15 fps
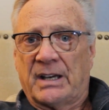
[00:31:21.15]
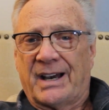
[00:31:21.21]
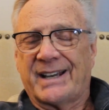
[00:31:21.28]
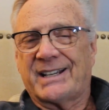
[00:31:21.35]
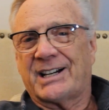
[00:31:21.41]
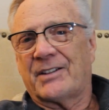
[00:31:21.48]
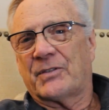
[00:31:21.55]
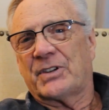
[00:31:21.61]
I
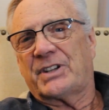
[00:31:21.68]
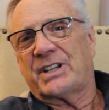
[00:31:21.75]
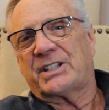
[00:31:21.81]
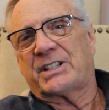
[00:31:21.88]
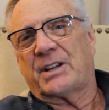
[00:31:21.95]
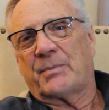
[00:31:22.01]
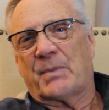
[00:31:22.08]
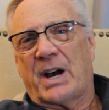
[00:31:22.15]
covered
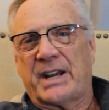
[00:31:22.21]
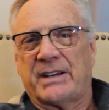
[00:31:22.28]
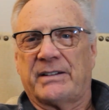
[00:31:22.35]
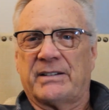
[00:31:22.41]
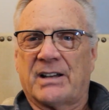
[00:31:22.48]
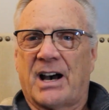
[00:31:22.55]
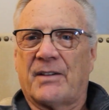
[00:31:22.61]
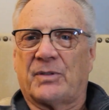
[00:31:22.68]
this in my
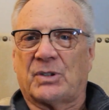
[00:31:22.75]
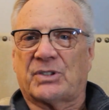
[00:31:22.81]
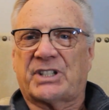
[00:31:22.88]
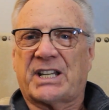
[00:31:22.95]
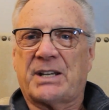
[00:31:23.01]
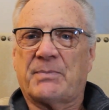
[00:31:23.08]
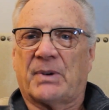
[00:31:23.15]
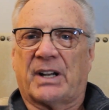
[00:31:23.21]
novel
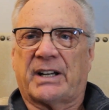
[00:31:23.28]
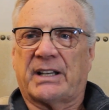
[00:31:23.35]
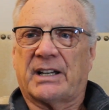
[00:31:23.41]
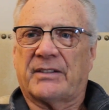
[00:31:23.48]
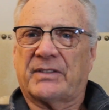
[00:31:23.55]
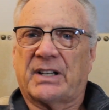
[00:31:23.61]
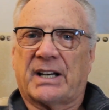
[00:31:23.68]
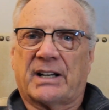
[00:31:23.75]
T-Money.
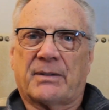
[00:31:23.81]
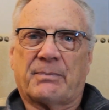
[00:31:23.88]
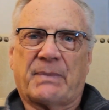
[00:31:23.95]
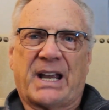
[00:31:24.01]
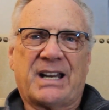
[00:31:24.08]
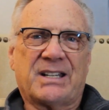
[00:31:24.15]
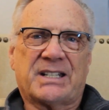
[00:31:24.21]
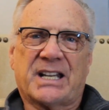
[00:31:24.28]
I've got a
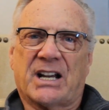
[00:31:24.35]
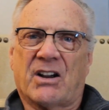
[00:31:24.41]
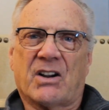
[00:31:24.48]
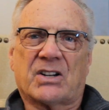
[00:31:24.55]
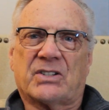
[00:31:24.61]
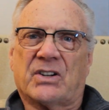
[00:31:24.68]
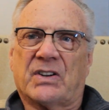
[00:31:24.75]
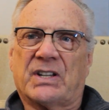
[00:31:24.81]
main
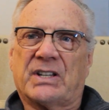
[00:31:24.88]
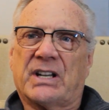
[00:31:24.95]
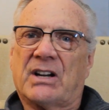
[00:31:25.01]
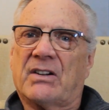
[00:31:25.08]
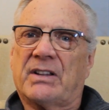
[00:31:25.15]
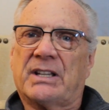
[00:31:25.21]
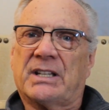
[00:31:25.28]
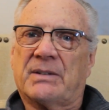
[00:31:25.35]
character in
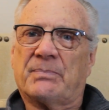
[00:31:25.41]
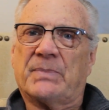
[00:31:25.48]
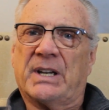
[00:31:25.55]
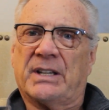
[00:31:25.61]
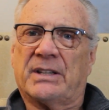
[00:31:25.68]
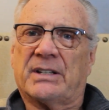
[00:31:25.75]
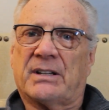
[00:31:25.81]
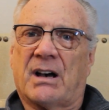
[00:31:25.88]
there
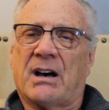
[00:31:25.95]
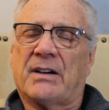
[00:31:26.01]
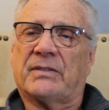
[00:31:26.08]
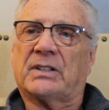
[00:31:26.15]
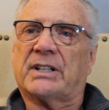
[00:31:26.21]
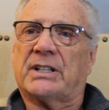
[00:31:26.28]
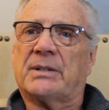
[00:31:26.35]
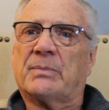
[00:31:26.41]
in the
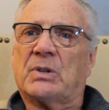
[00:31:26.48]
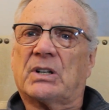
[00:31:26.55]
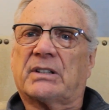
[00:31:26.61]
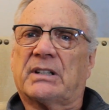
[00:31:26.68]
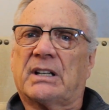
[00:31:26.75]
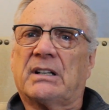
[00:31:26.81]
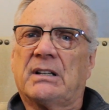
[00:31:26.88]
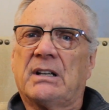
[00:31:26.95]
novel, in the
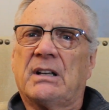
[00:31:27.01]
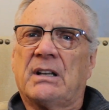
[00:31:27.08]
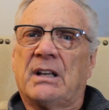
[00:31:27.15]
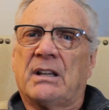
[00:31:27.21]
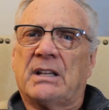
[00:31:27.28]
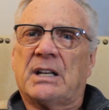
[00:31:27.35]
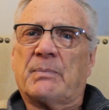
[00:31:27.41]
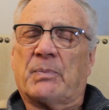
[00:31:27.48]
book,
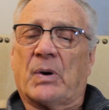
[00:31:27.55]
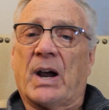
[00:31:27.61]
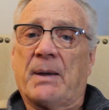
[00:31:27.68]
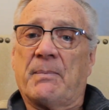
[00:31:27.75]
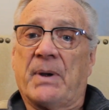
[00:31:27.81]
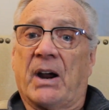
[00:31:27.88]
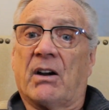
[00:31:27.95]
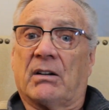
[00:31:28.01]
that
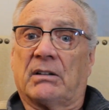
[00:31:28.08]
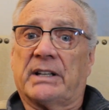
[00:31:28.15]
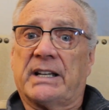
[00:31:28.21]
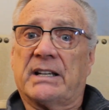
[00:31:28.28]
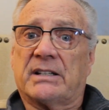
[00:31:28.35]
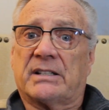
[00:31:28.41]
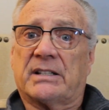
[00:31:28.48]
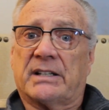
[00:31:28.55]

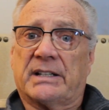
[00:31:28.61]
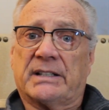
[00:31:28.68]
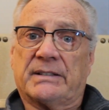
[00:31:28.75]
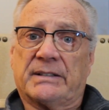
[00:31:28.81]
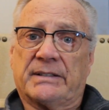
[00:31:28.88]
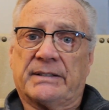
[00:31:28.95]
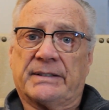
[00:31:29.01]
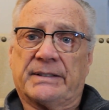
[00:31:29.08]
primarily is
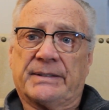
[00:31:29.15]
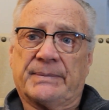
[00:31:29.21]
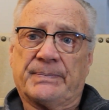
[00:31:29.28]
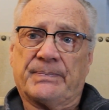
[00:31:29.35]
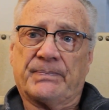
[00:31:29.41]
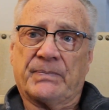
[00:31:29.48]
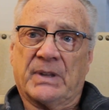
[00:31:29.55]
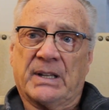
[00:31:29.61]

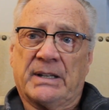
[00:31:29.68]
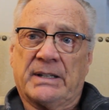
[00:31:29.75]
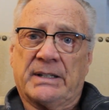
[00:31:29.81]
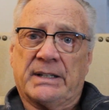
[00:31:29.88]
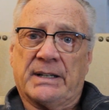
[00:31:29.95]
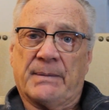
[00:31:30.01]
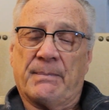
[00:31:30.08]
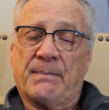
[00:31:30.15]

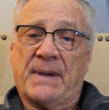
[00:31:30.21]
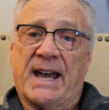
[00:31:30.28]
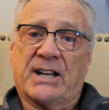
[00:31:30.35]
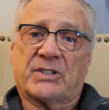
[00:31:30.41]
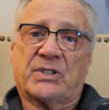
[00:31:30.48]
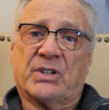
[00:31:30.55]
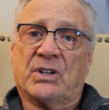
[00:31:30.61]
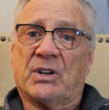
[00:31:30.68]
a
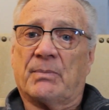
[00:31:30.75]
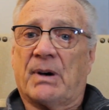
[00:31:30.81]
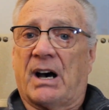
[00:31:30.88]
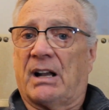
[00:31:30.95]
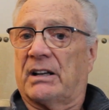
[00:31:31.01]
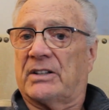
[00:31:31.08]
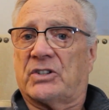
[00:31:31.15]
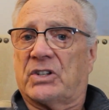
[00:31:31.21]
master
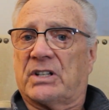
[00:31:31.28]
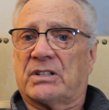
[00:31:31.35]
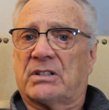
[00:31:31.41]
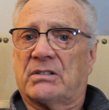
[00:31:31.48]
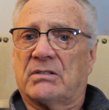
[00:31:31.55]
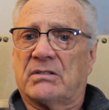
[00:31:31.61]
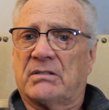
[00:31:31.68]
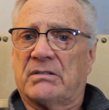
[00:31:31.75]

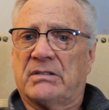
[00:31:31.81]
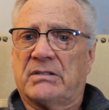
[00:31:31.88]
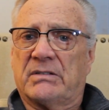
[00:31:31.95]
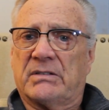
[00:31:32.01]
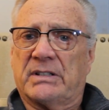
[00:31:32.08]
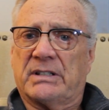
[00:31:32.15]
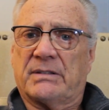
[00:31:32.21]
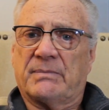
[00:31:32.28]
herbologist
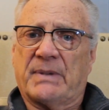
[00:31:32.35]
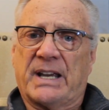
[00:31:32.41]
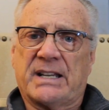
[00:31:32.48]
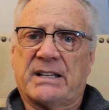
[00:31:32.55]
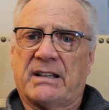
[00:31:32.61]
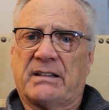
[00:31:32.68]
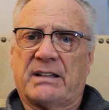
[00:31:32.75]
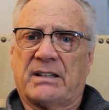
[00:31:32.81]
who is
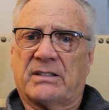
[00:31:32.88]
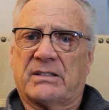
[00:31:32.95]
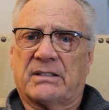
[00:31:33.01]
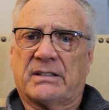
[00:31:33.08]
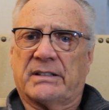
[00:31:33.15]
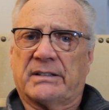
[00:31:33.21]
making these